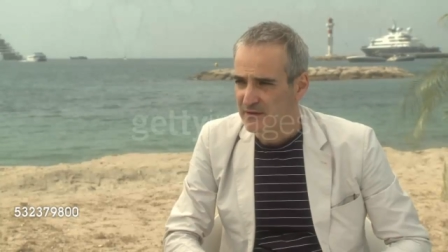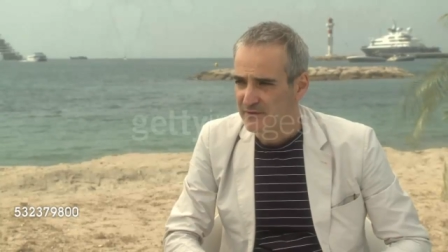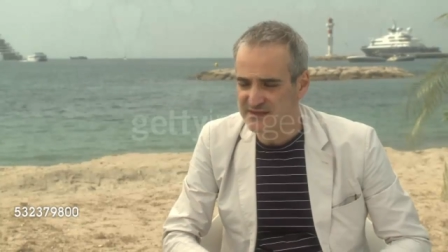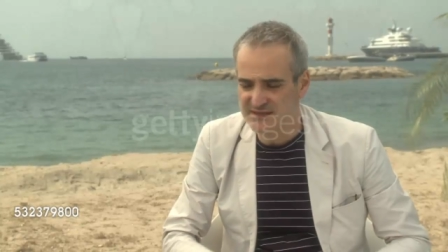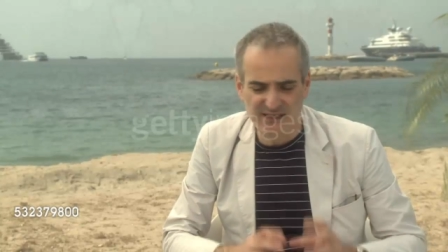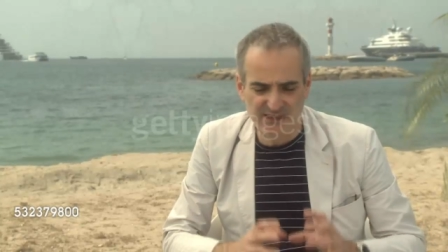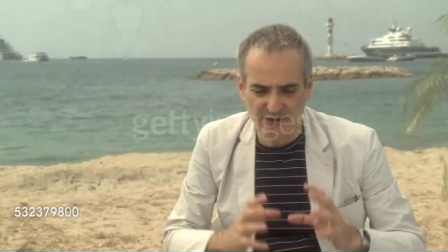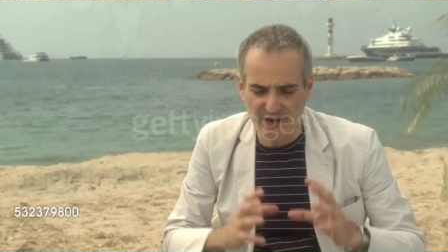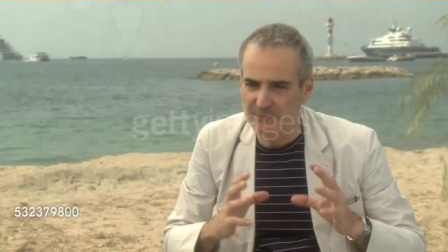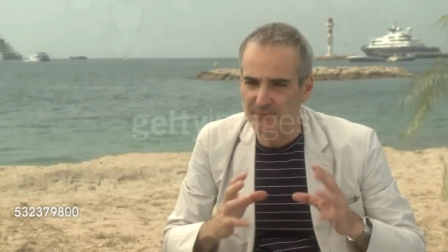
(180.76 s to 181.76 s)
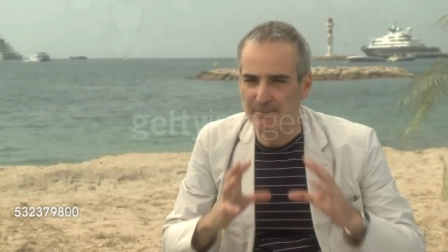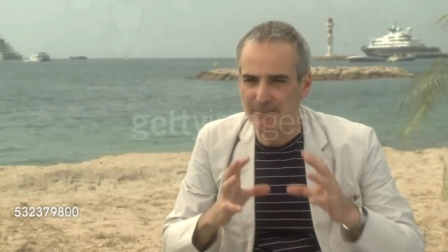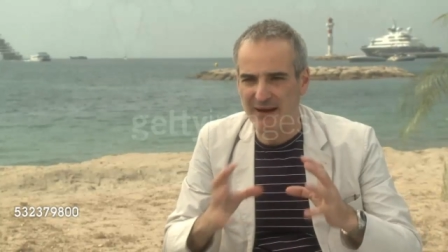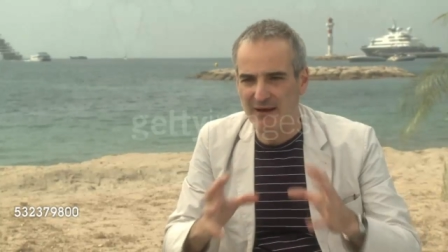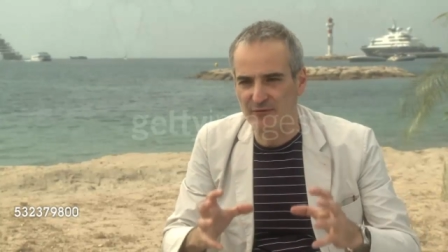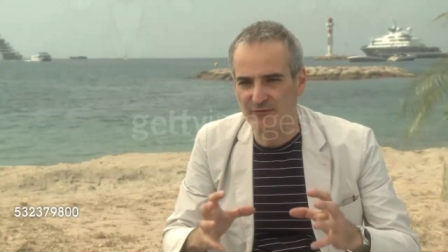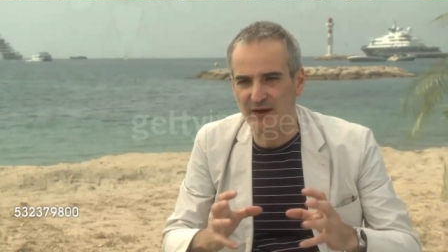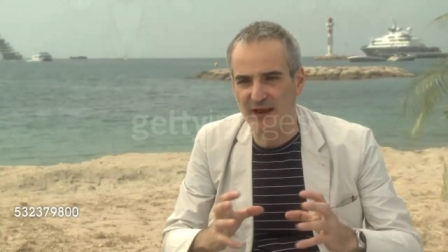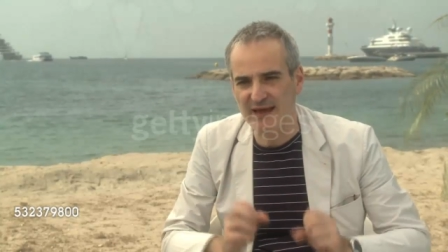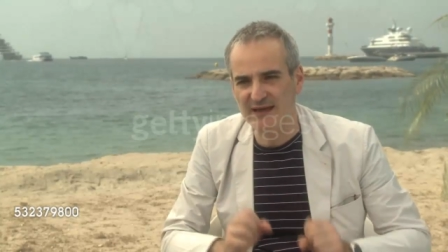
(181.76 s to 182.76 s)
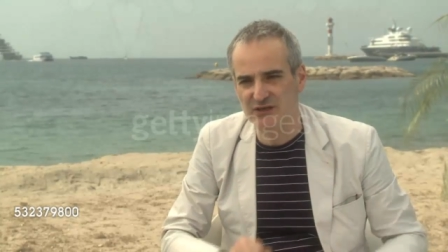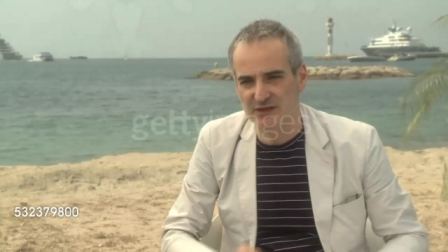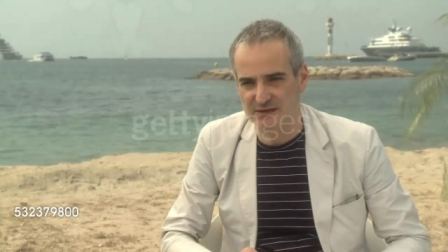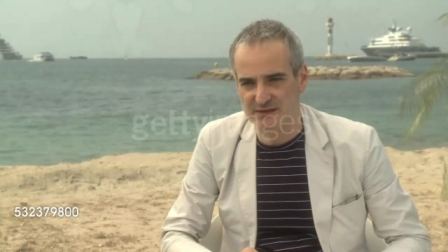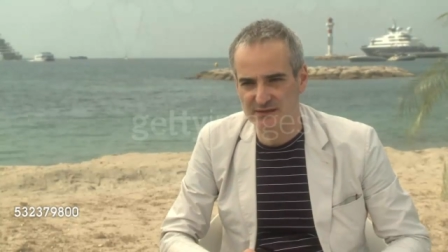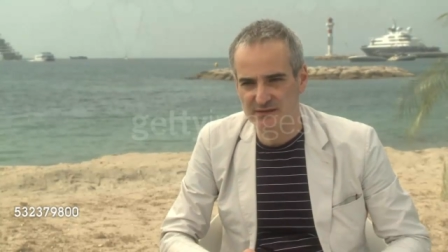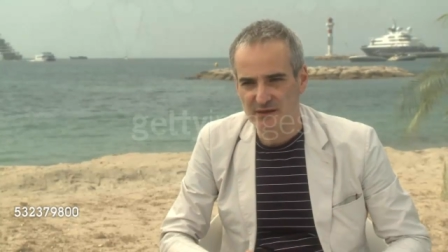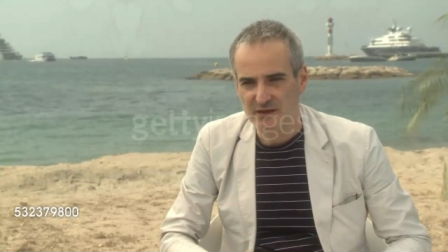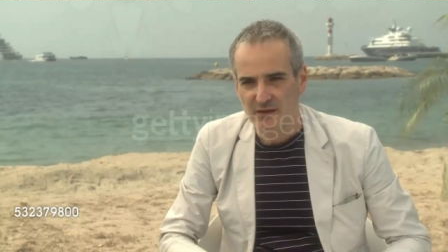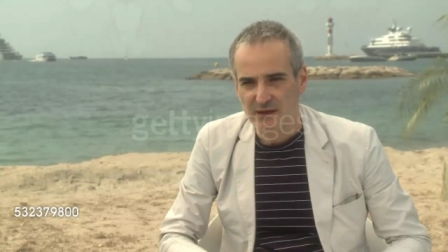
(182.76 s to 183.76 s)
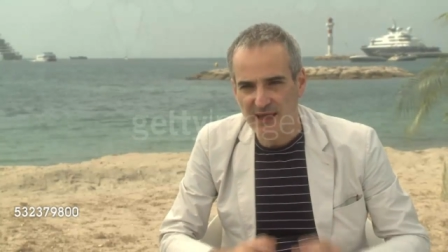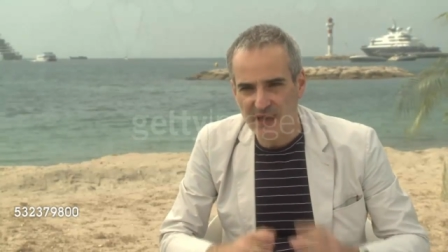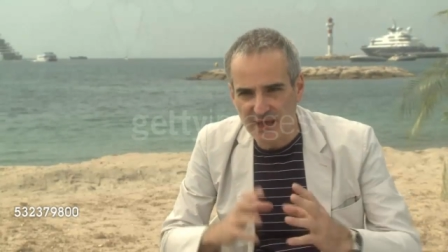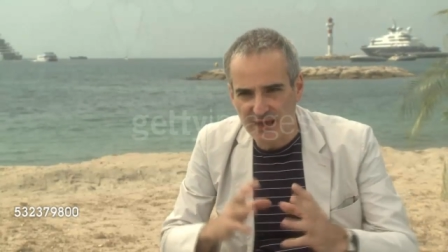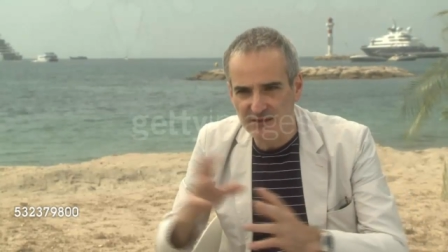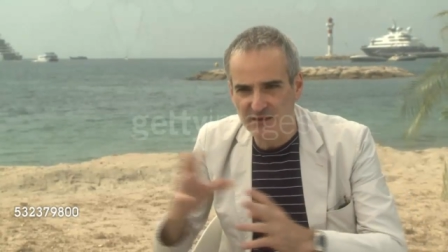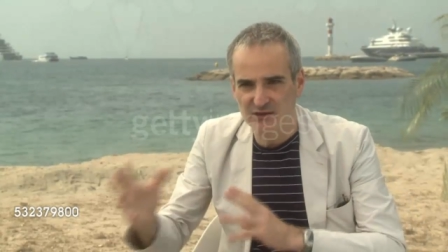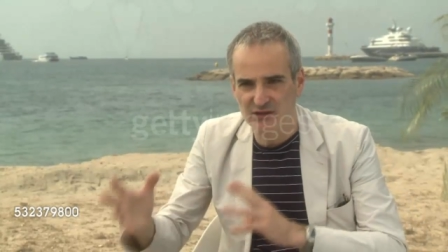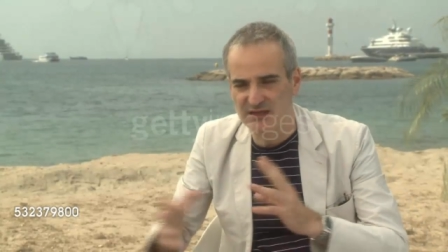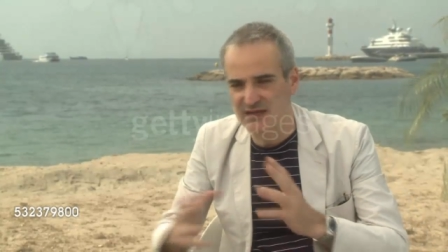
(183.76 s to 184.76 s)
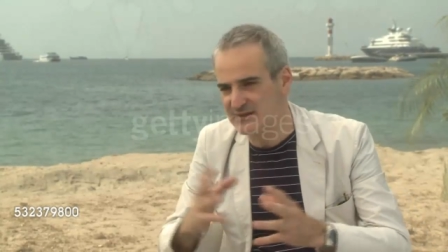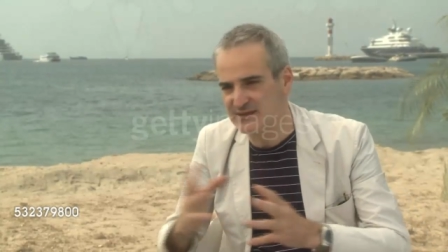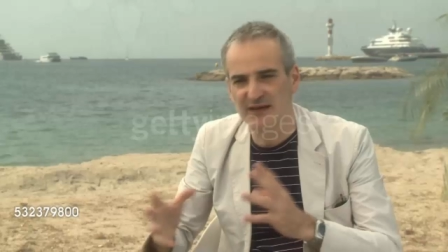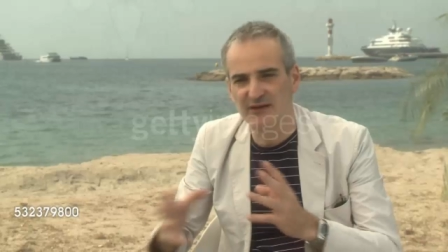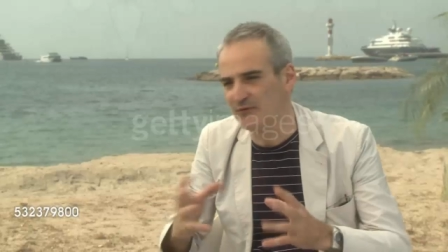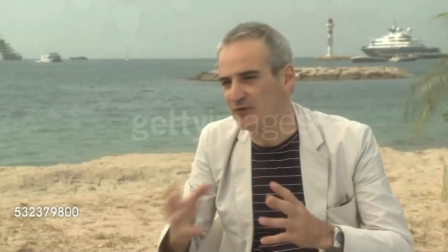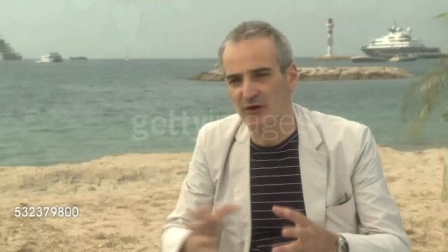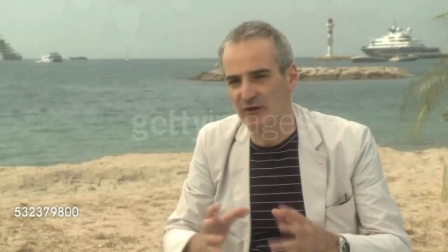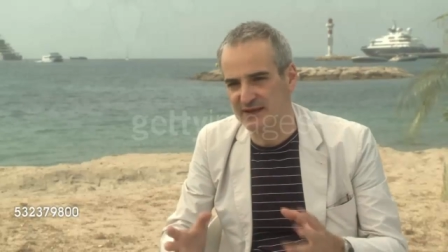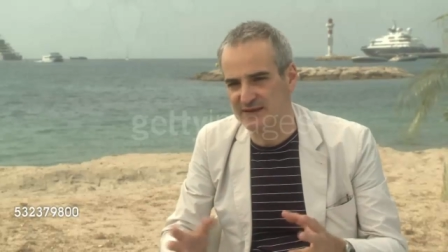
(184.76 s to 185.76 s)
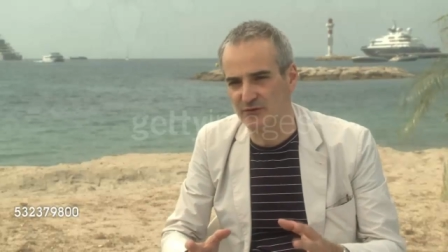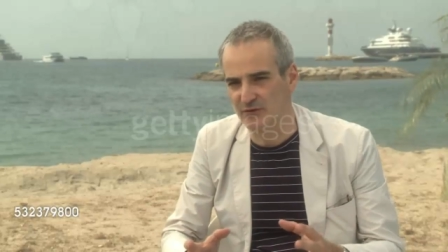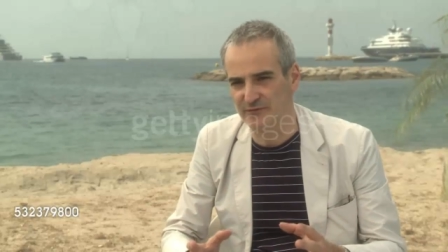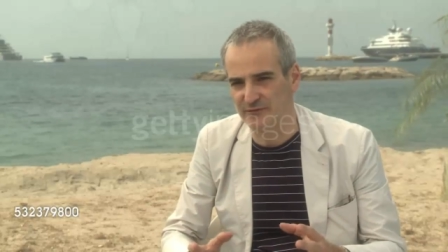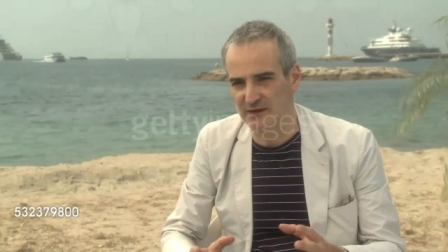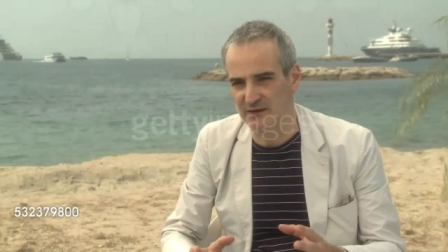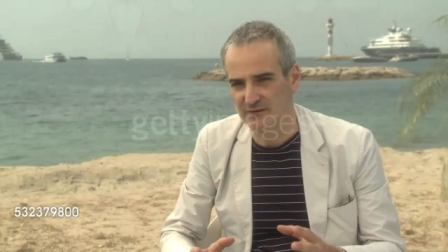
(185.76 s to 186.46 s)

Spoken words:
this incredibly powerful actress, and she has this kind of girl next door thing.